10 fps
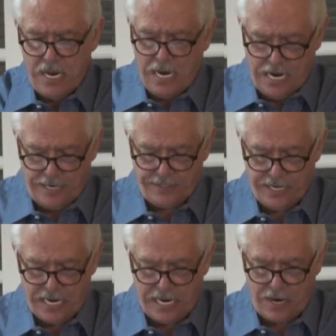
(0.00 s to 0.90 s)
And
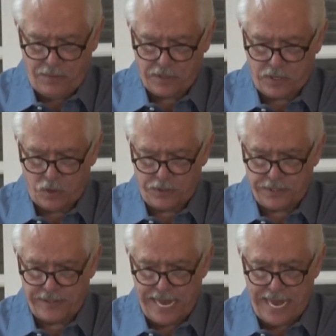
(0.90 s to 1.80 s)
uh, I want to go
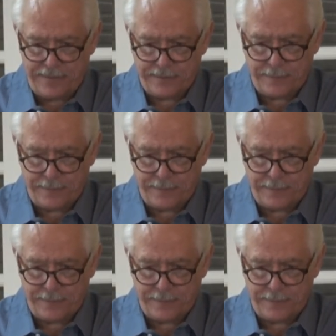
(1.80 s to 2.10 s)
to that.